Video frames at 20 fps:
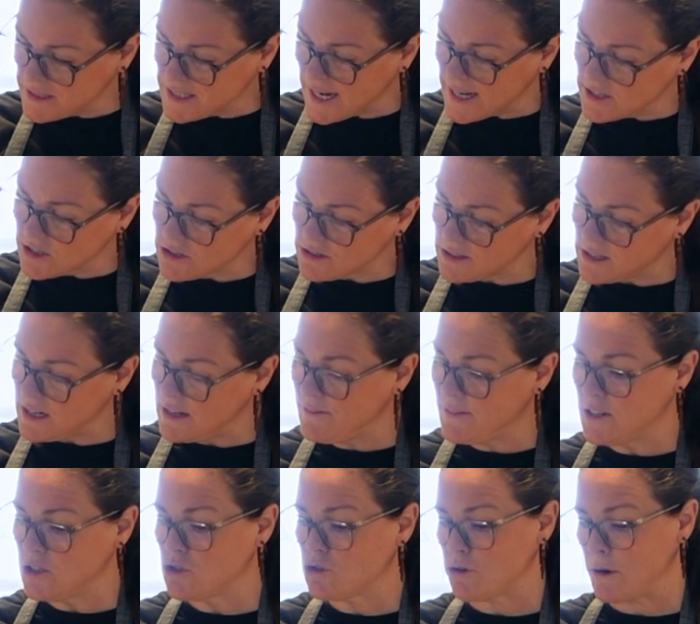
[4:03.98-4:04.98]
potentially
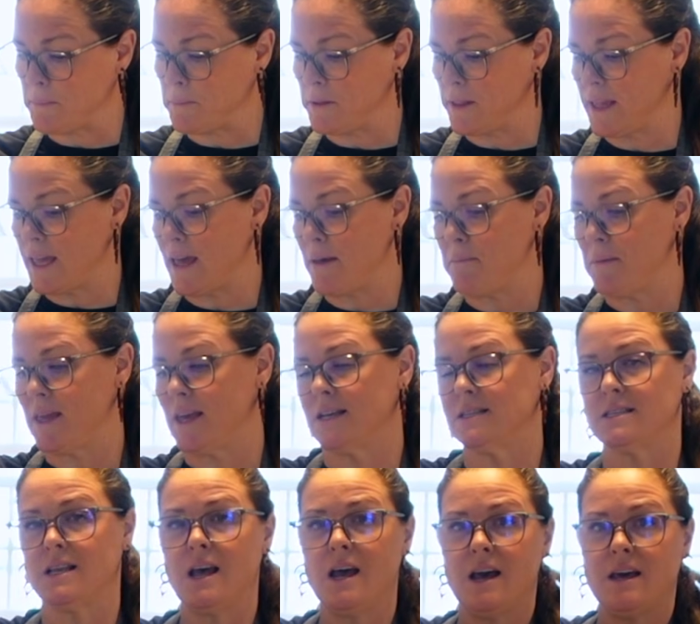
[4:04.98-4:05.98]
even tripling it,
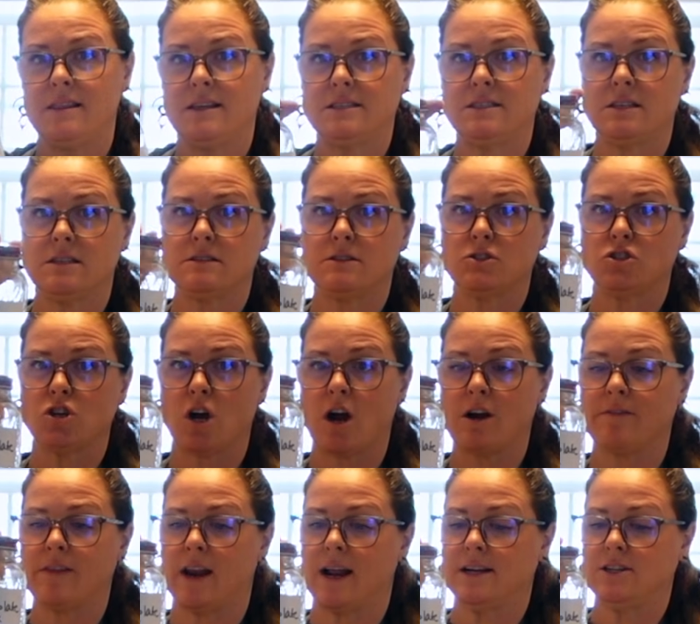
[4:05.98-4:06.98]
because this is the
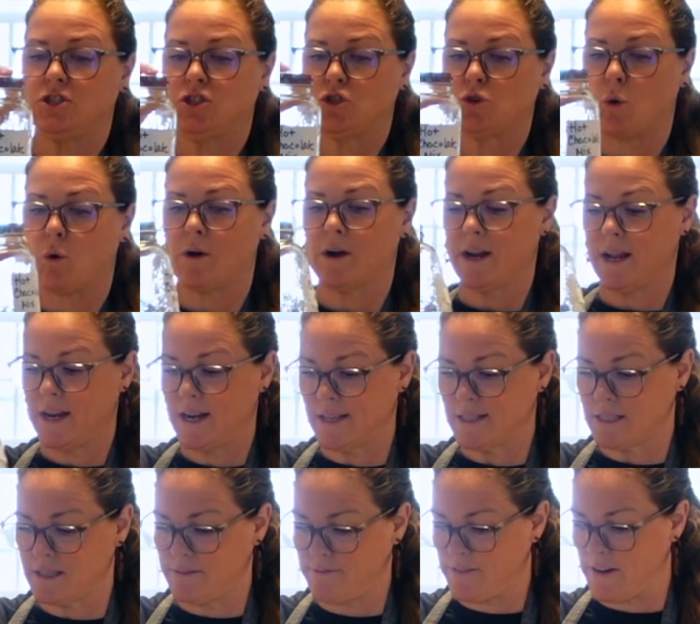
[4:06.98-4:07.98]
jar that I stored in.
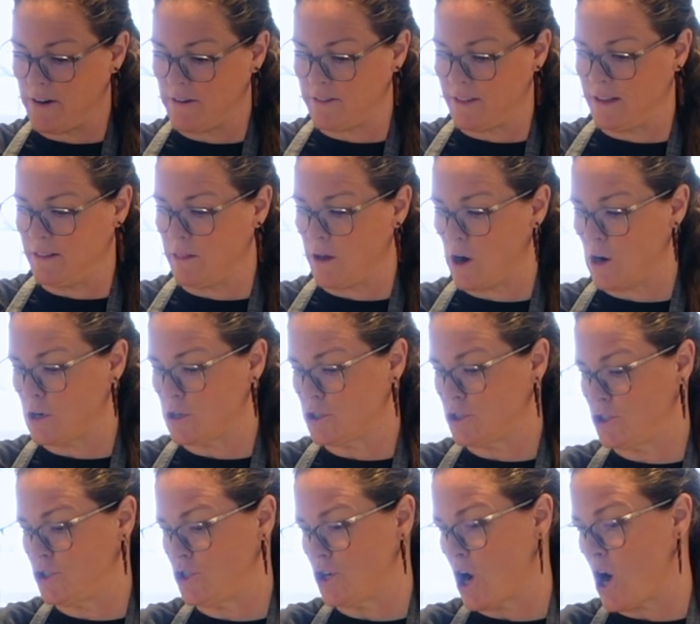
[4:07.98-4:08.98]
It's a fairly
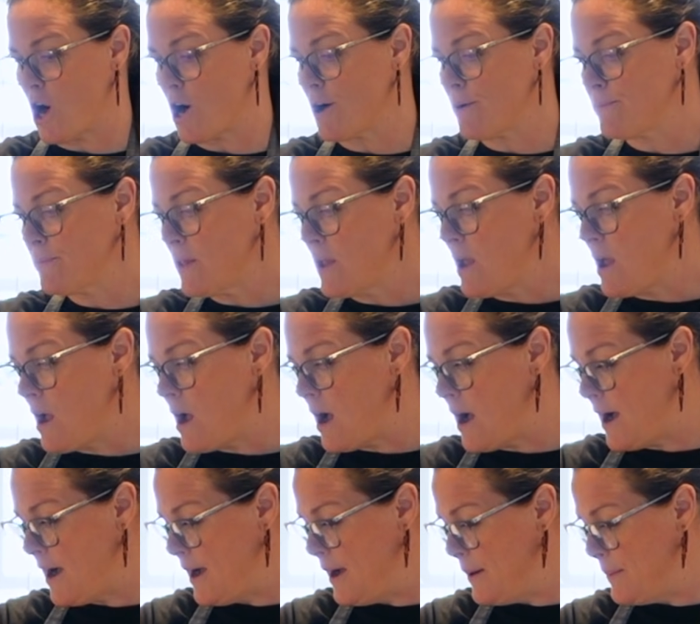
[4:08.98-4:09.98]
large jar,
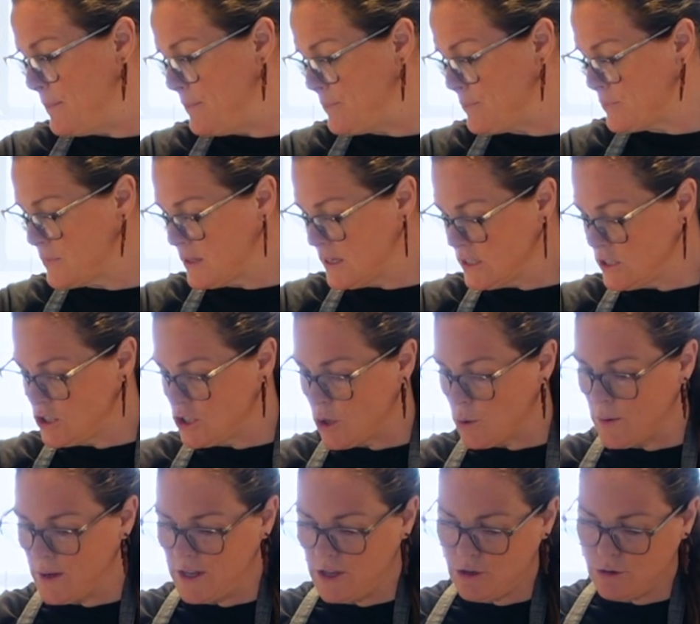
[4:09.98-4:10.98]

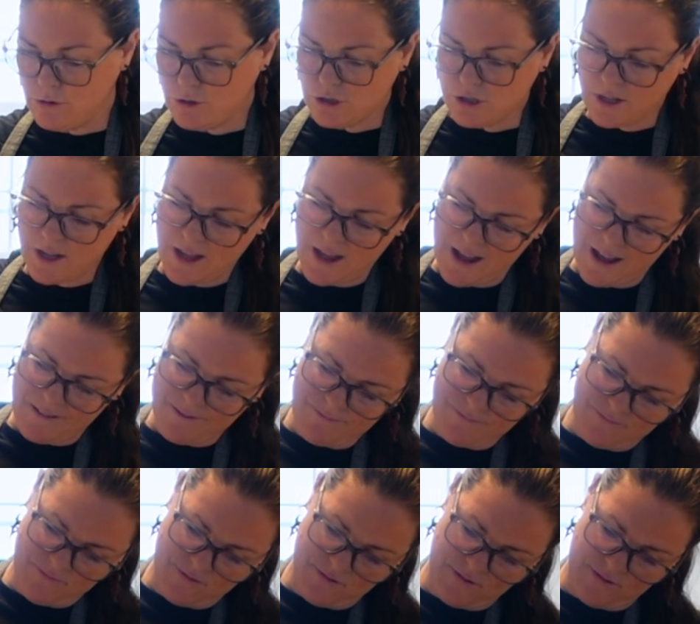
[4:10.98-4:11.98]
so it usually
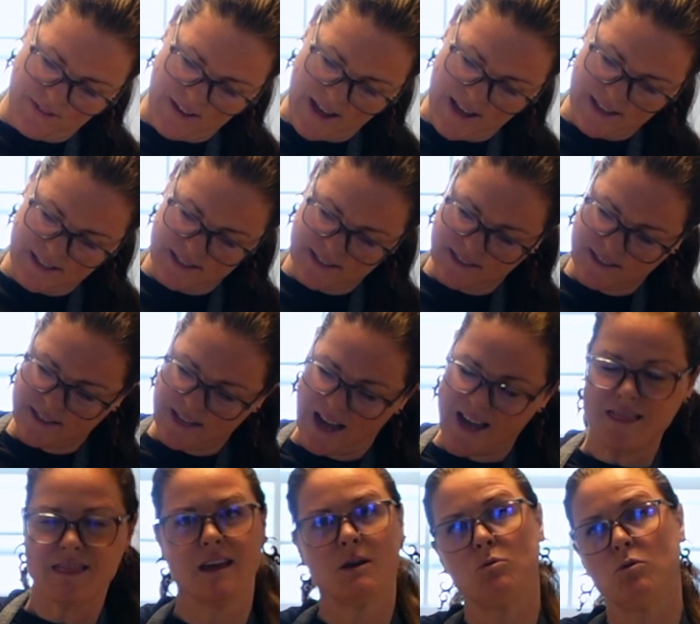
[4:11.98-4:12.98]
fits. I
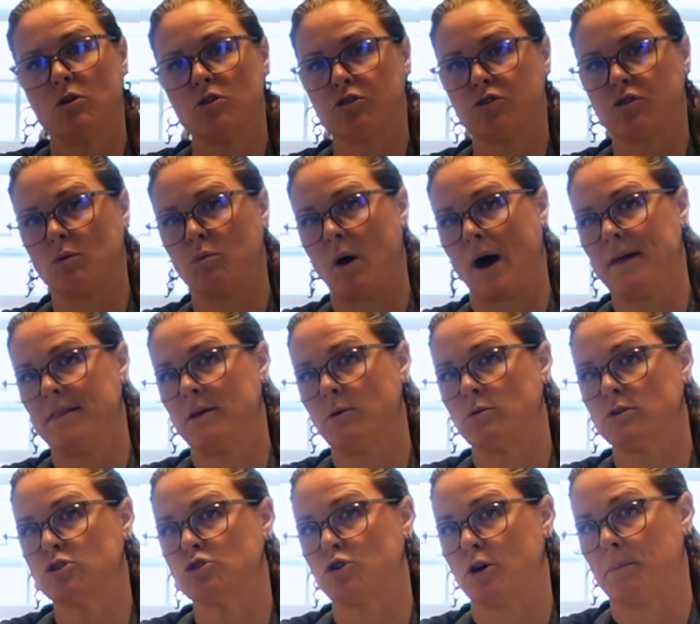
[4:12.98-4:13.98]
think we'll
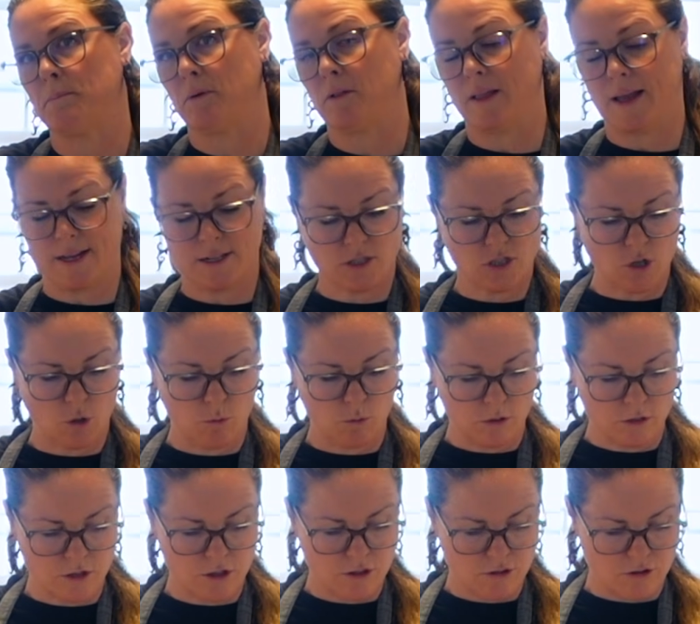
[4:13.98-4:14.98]
triple it. So
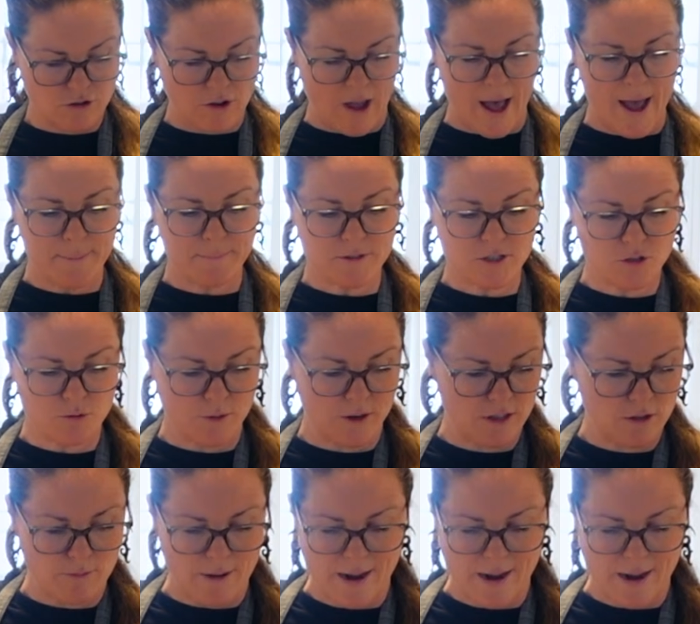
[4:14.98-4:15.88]
we'll ×3 the